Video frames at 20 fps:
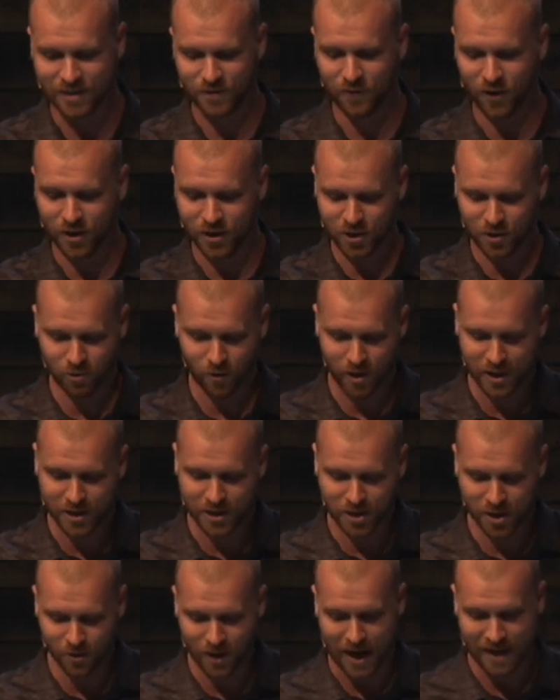verse
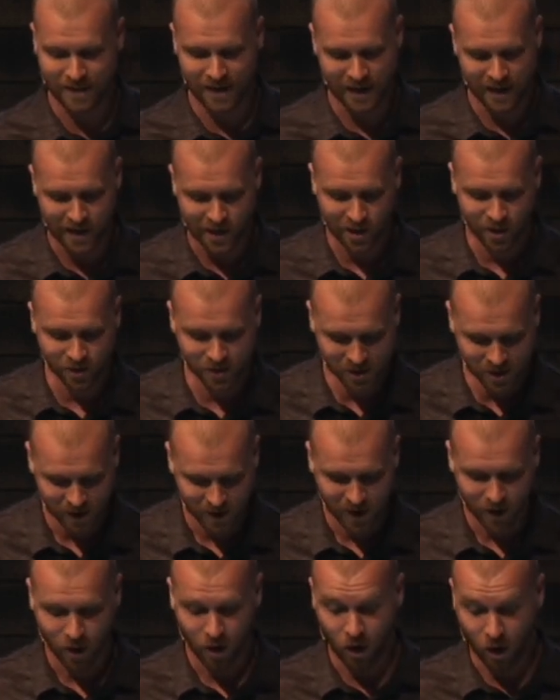22. And the hilt
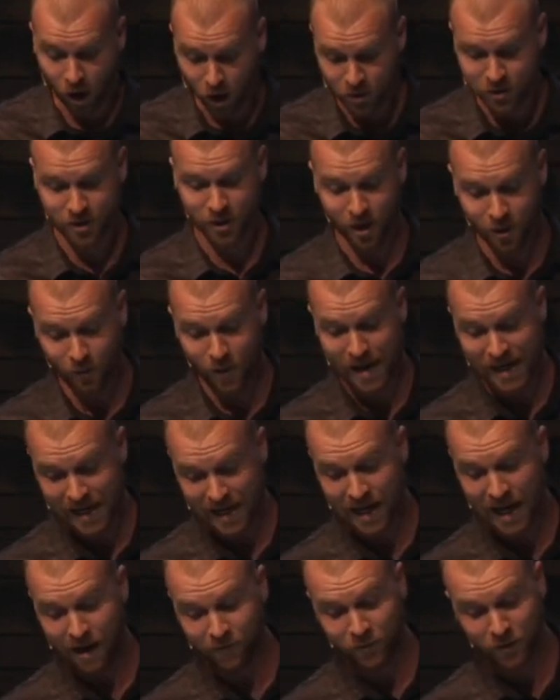also went
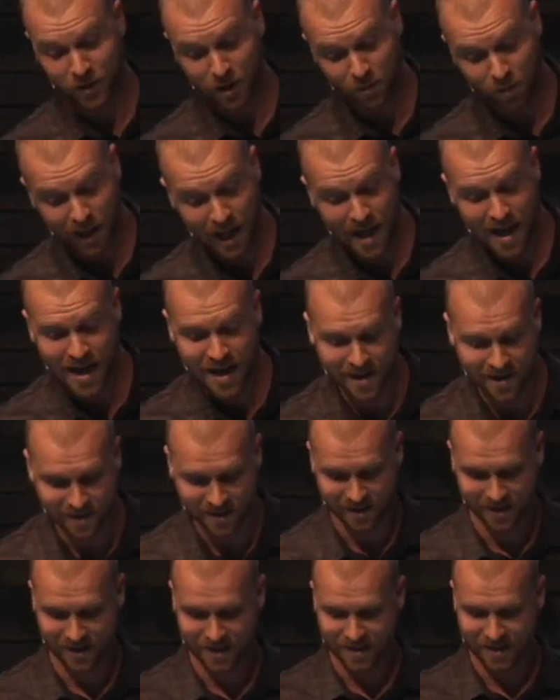in after the blade.
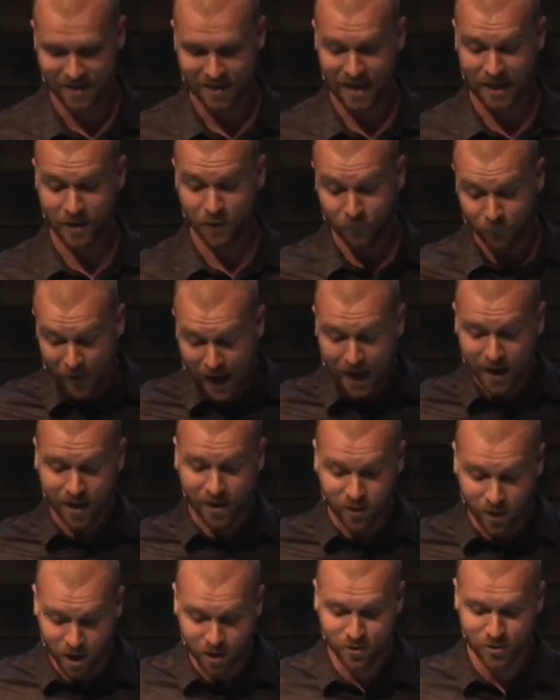And the fat
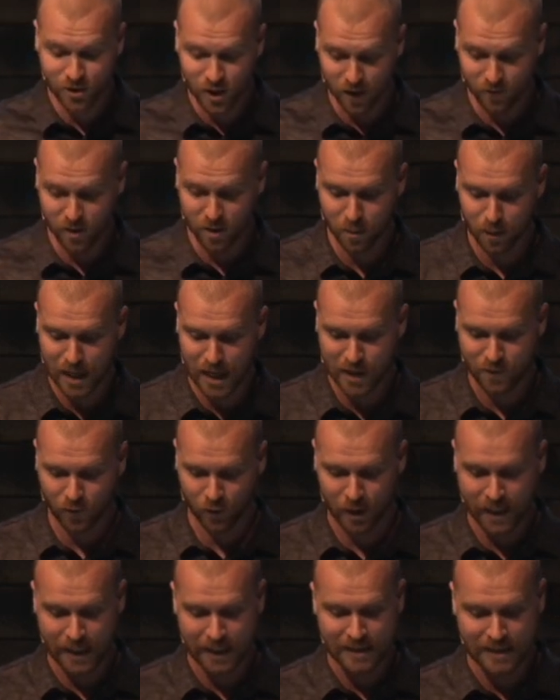closed over the blade, for
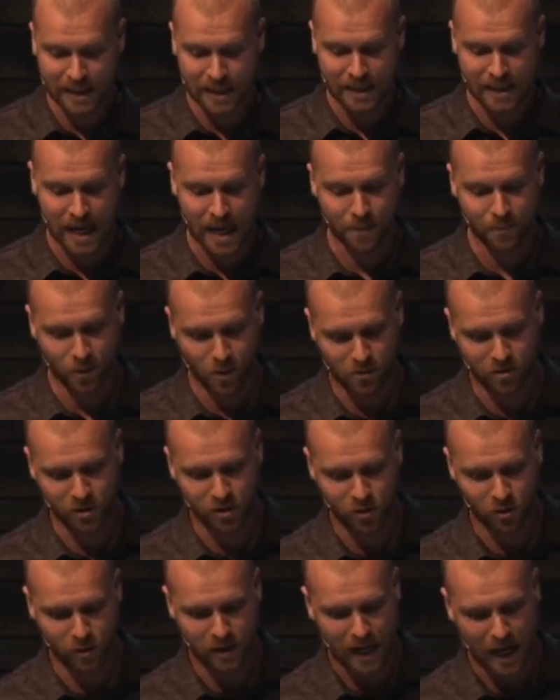he did not pull the
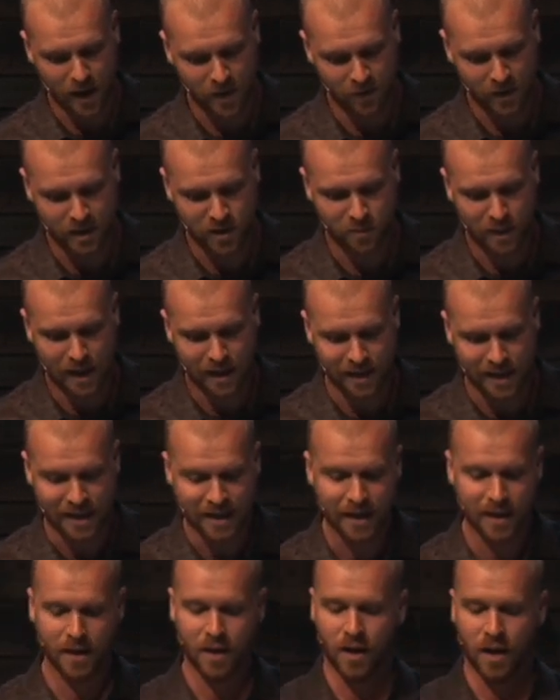sword out of his belly.
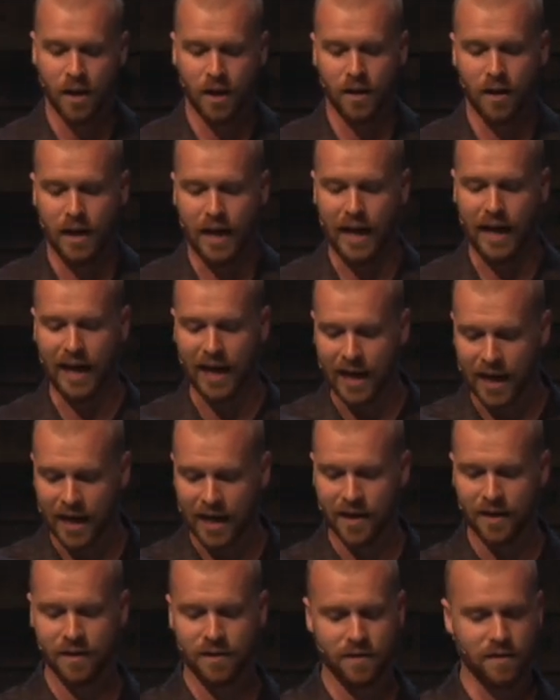
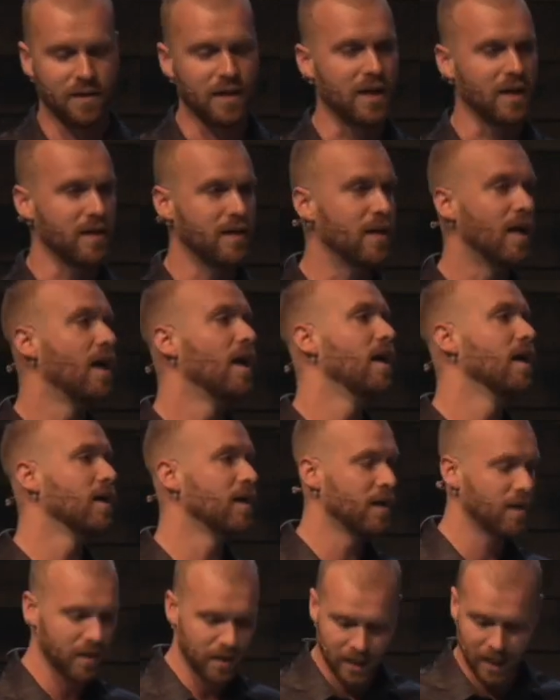And the
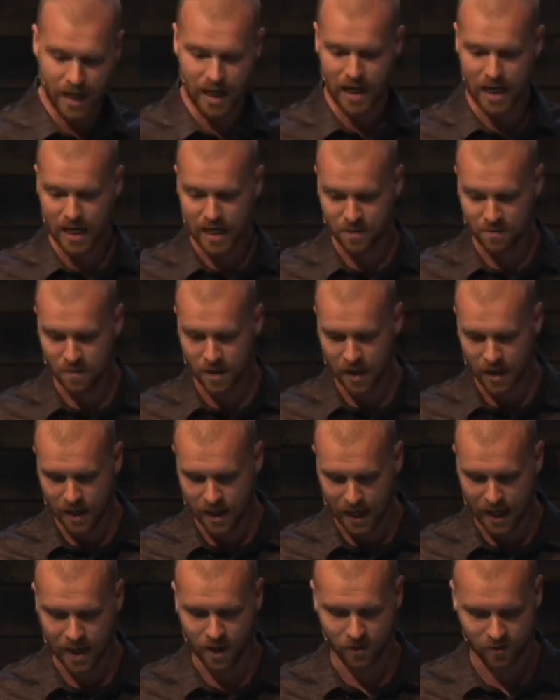dung came
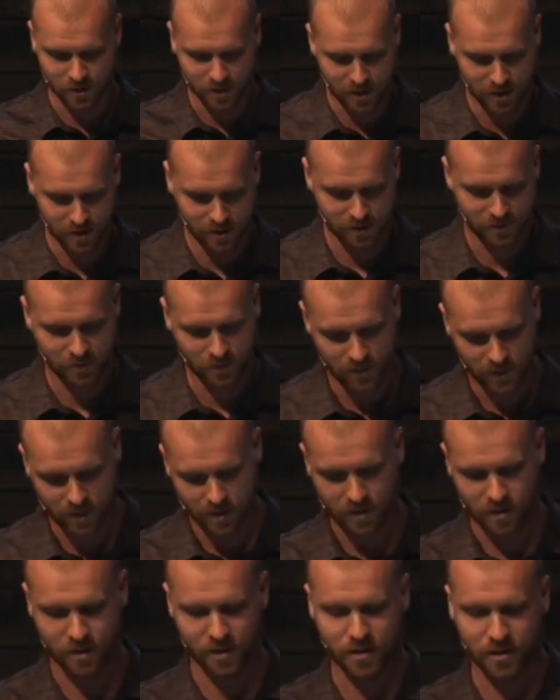out.
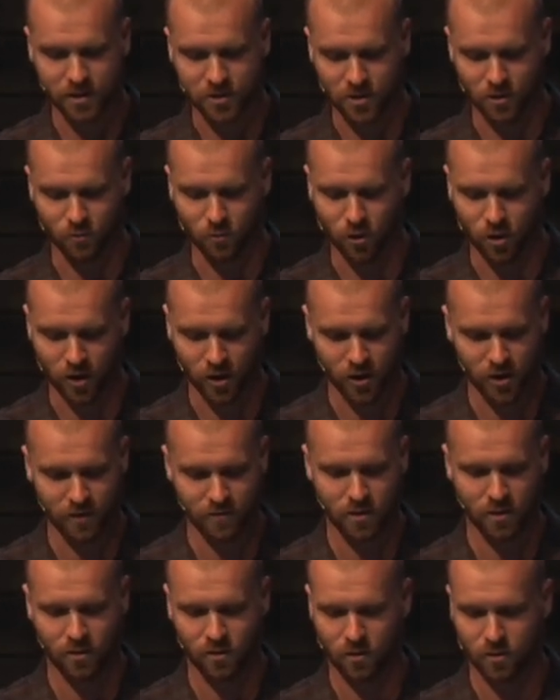This is the word of
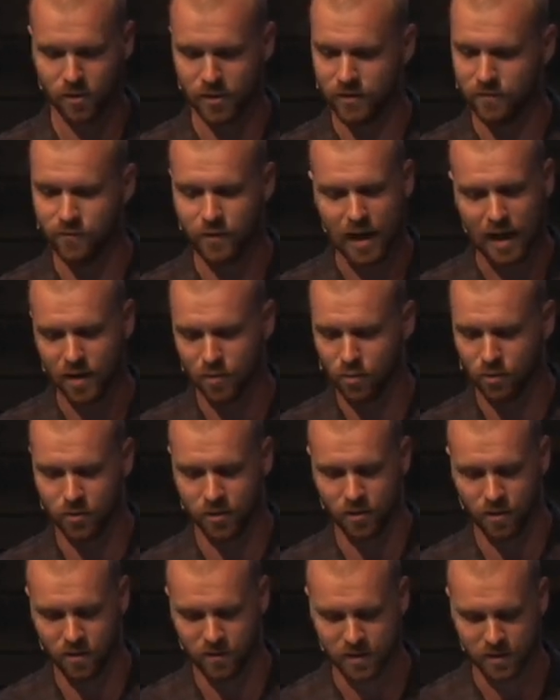the Lord, infallible in
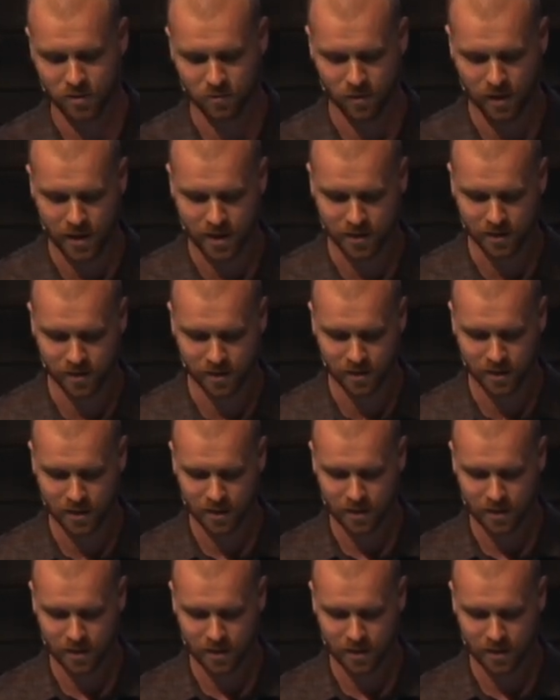all of its ways.